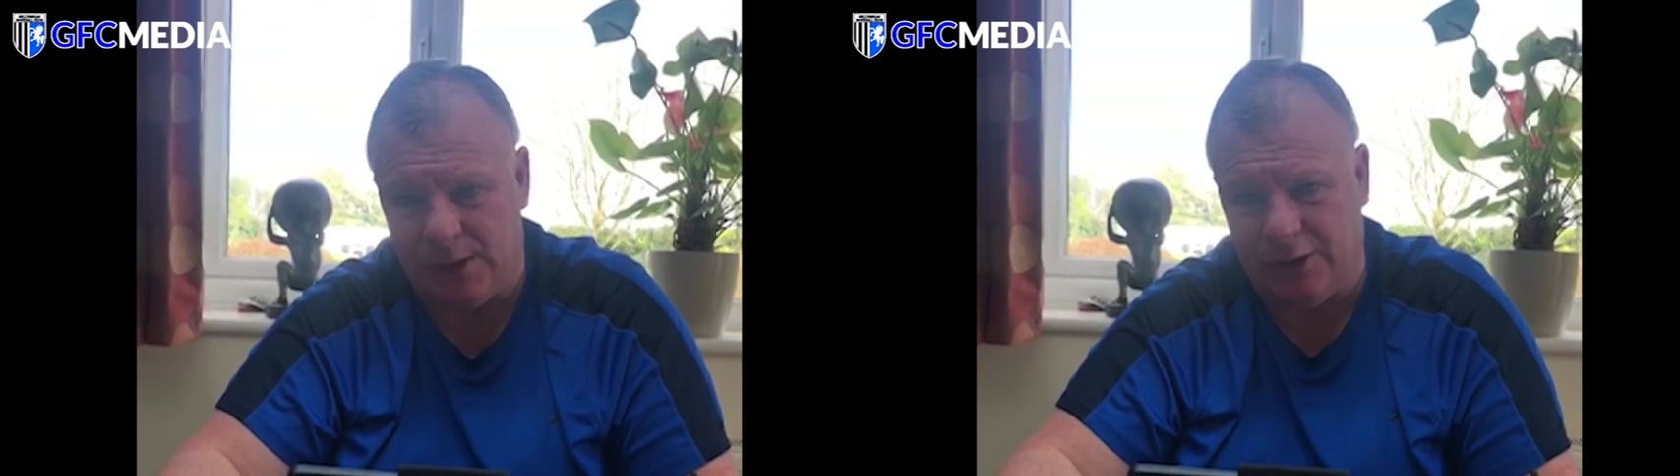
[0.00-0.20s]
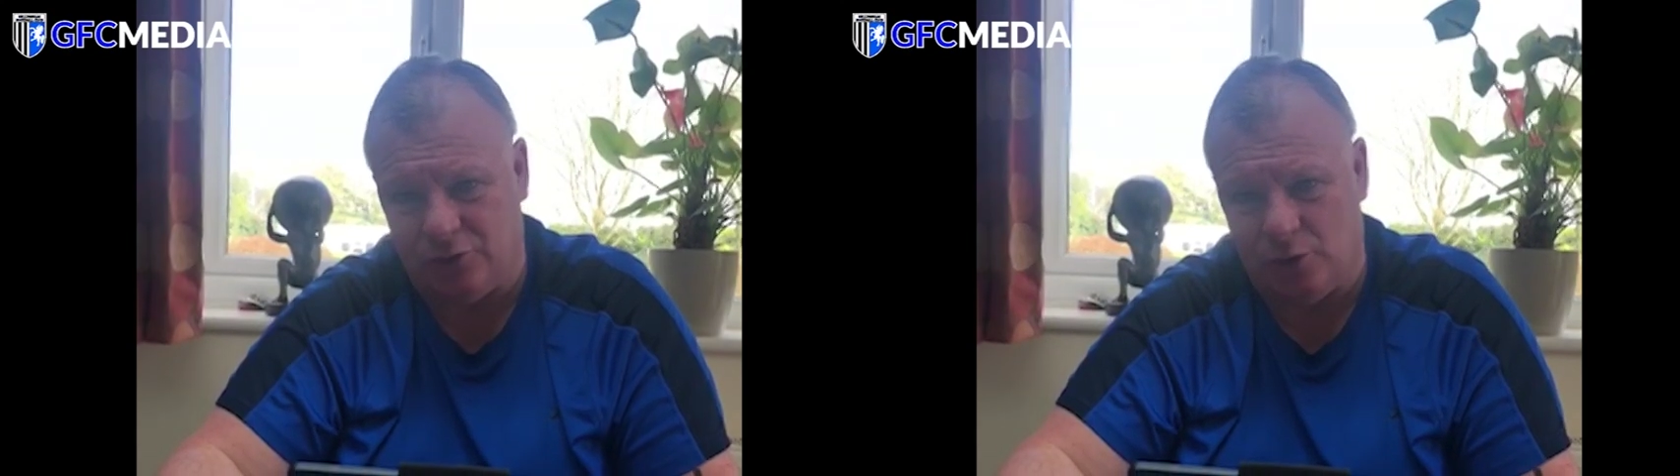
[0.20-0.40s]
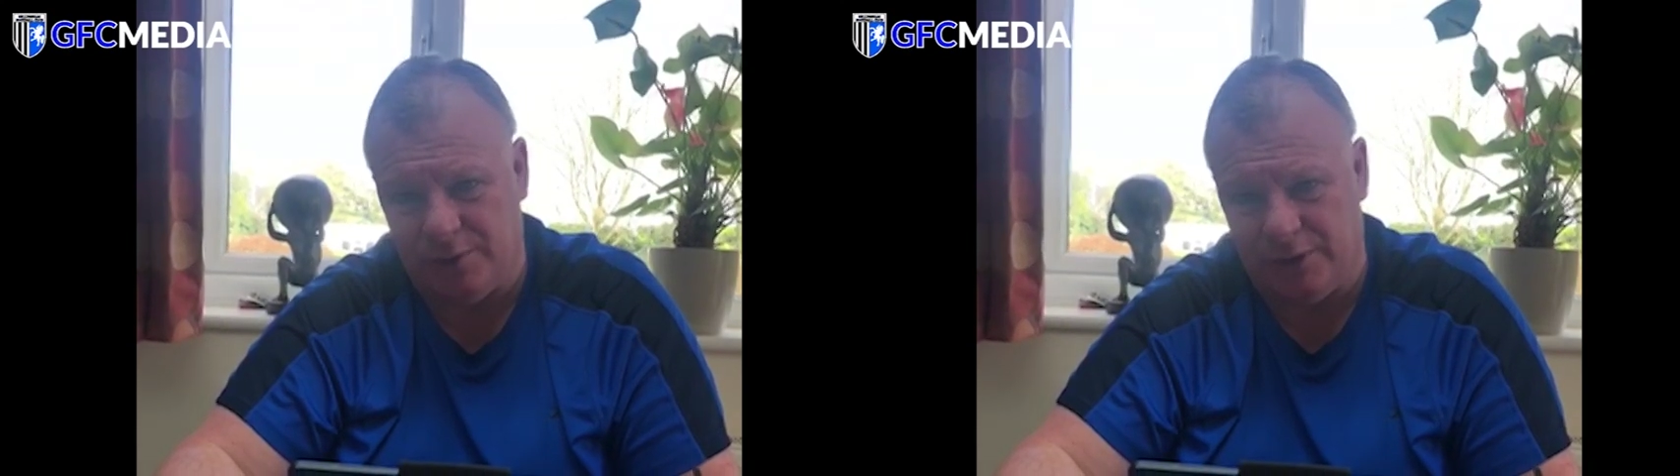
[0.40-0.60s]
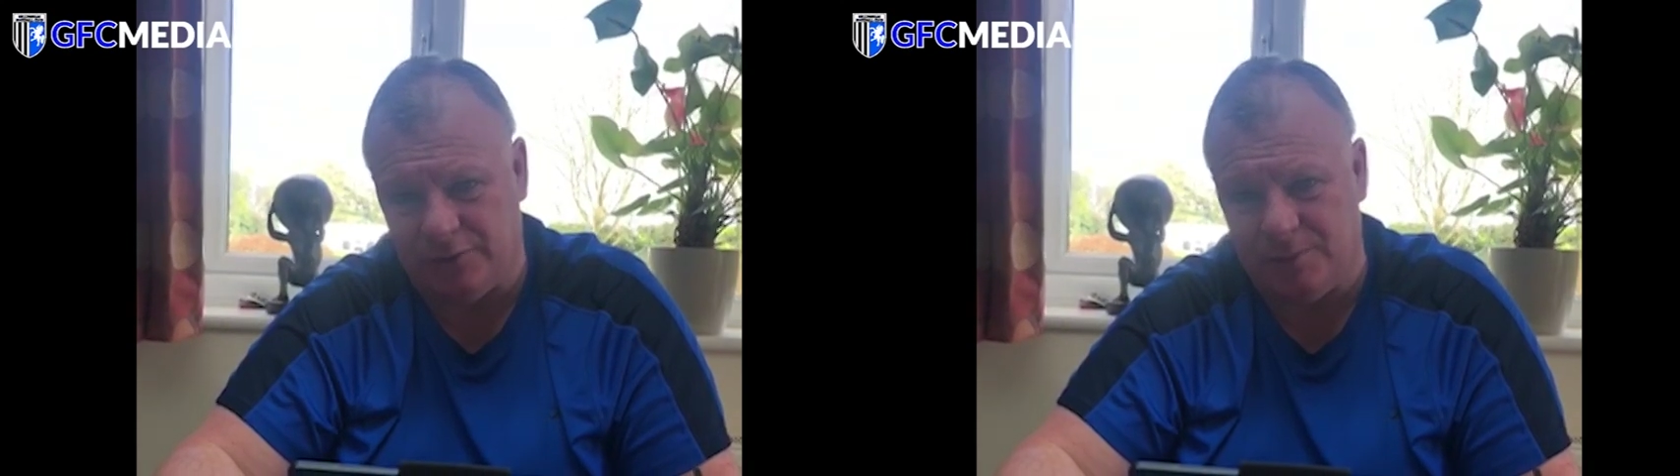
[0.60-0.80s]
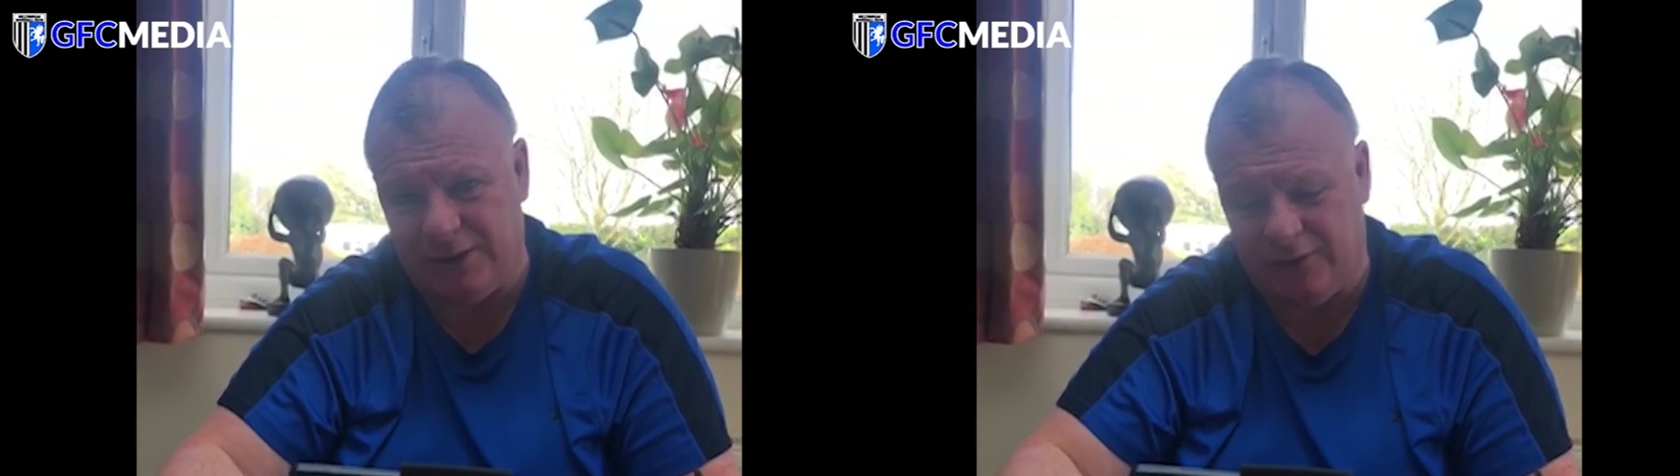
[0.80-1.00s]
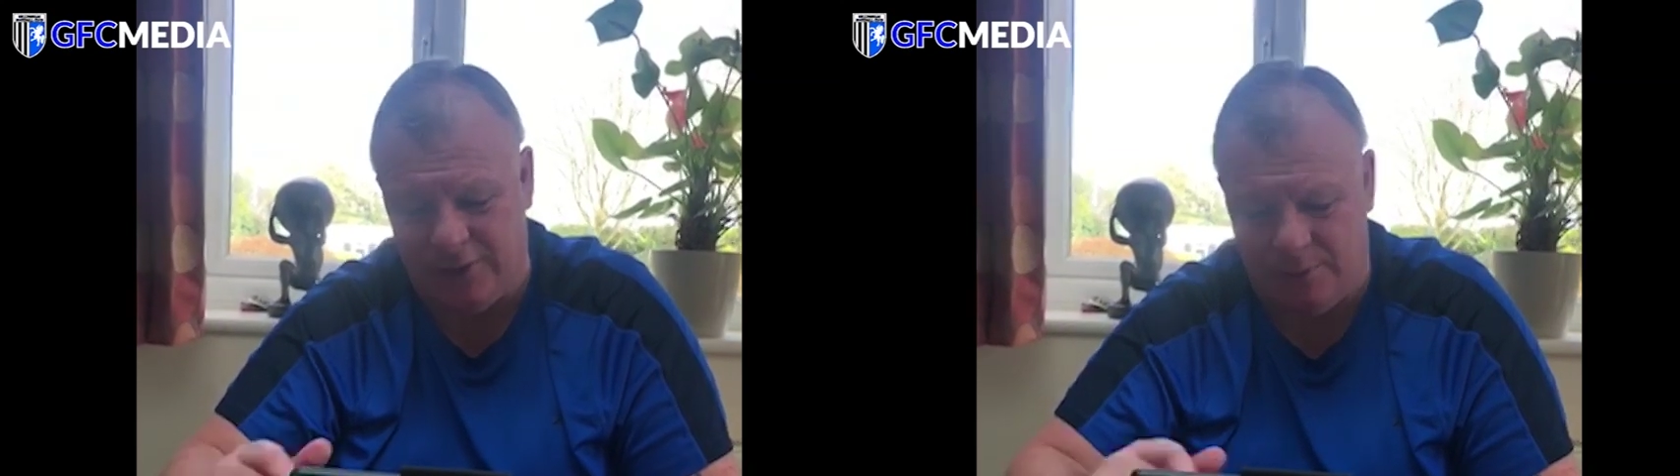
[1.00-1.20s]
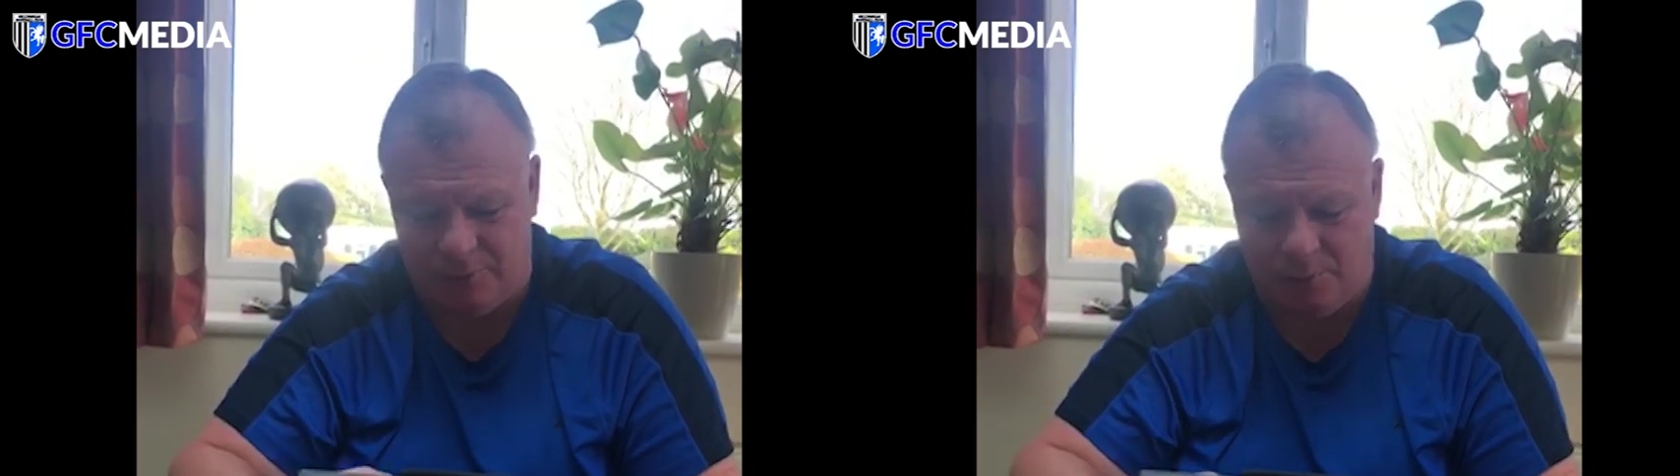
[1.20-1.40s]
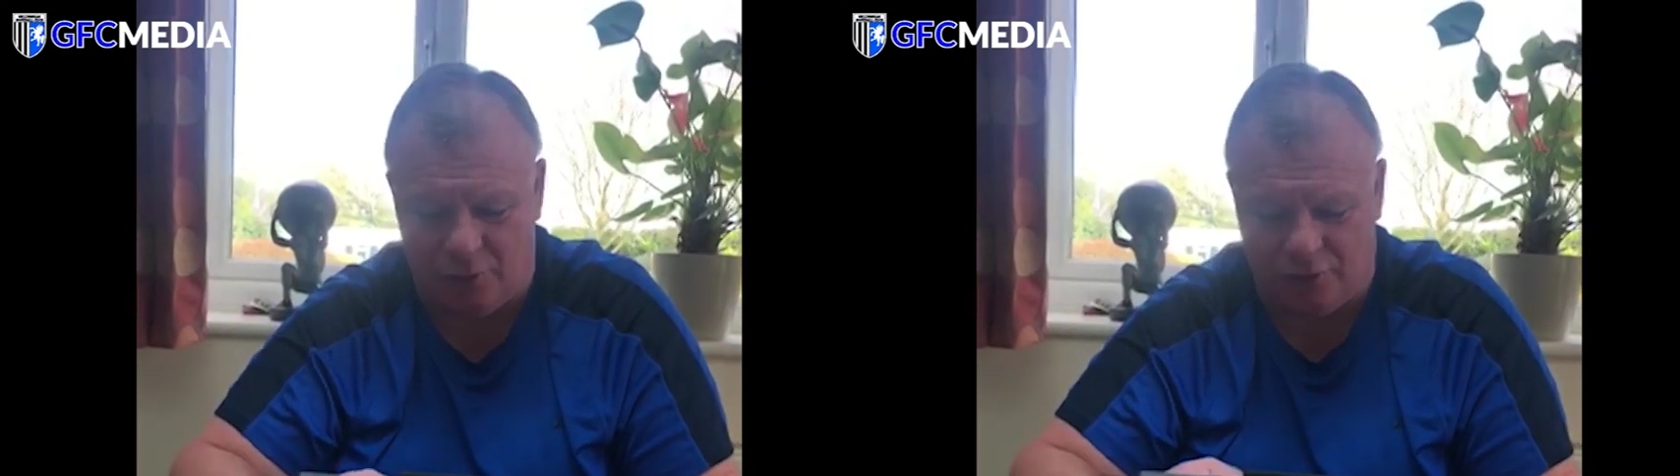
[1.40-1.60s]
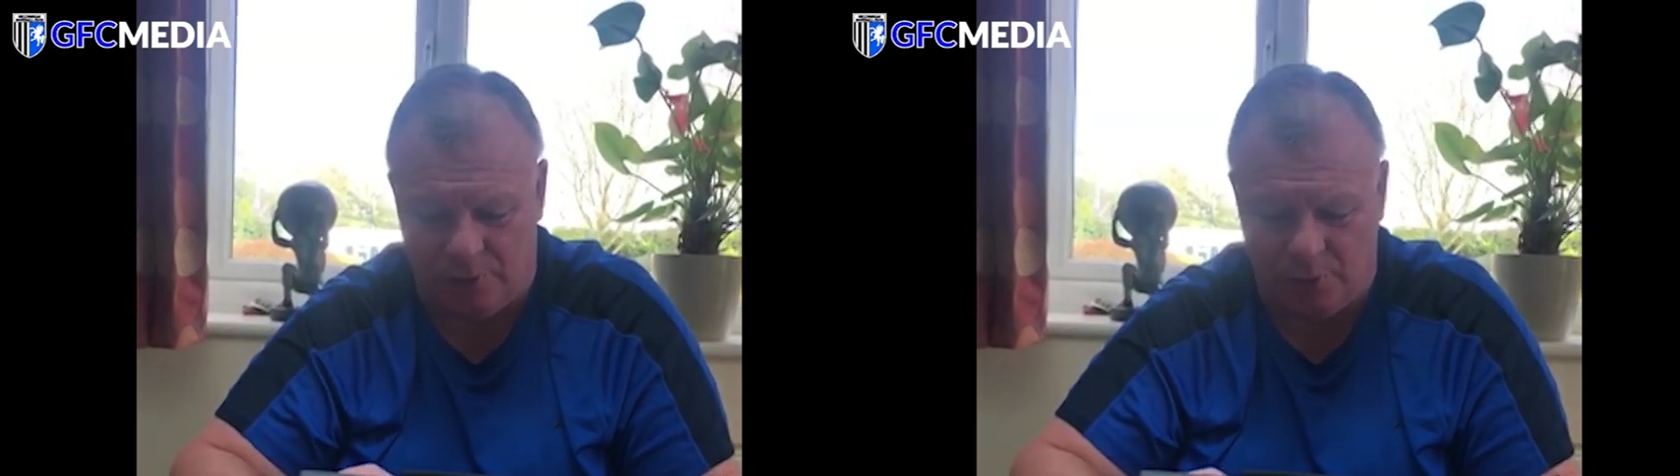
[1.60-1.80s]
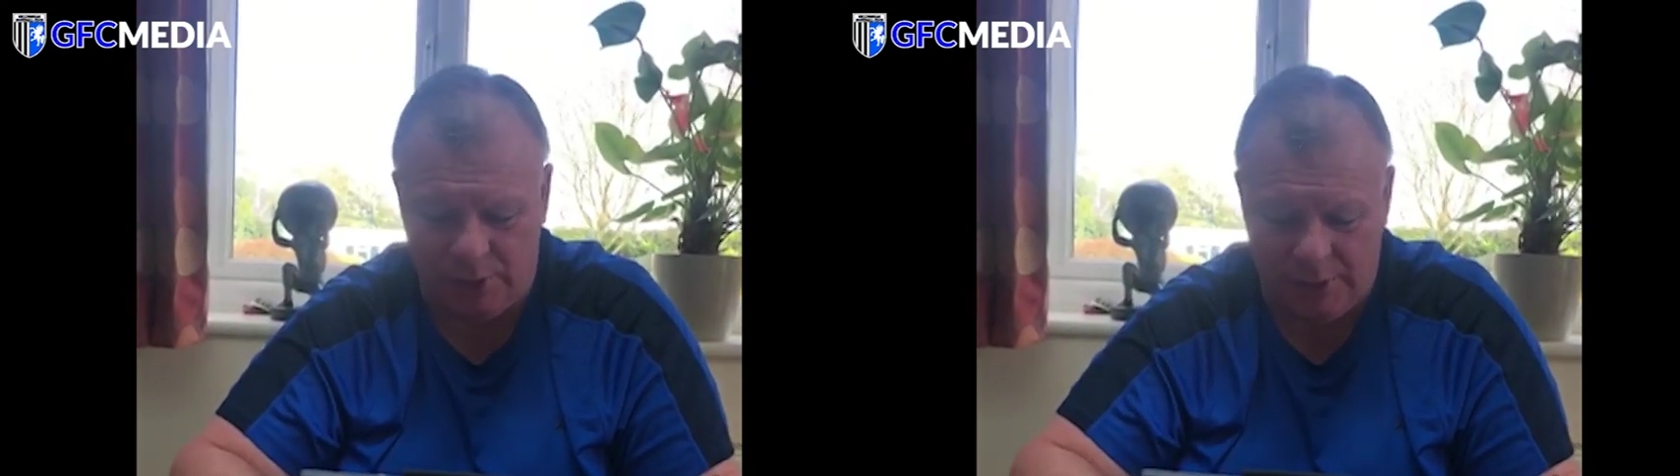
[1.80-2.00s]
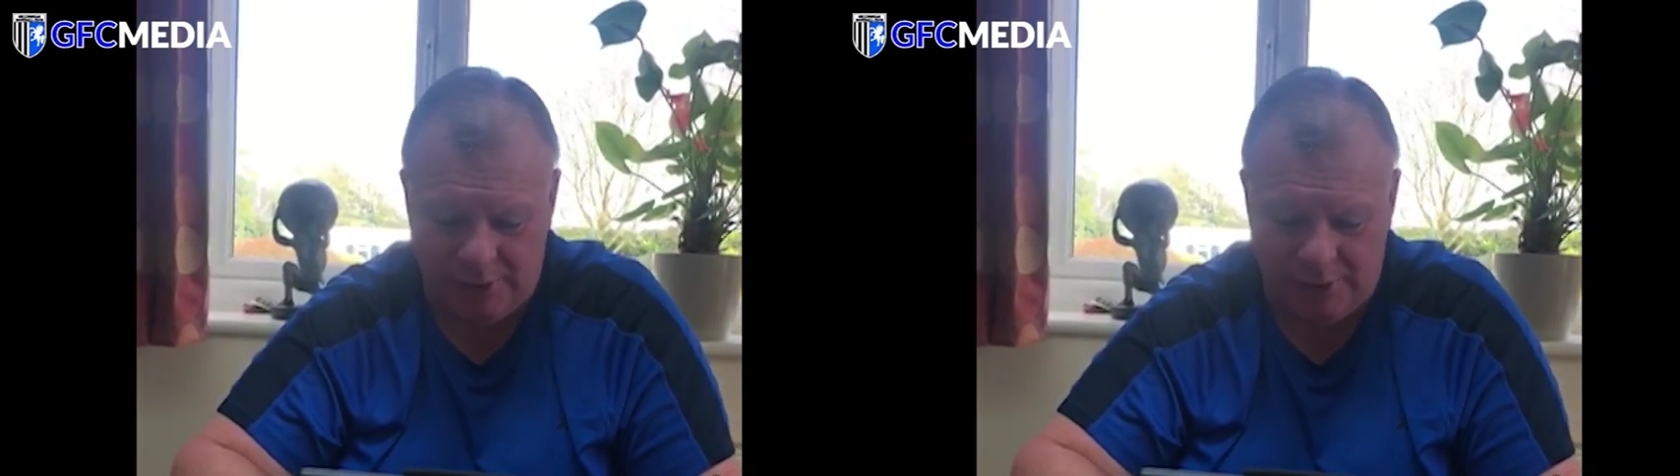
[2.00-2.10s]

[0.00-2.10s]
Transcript: let's hope there's as many of them as possible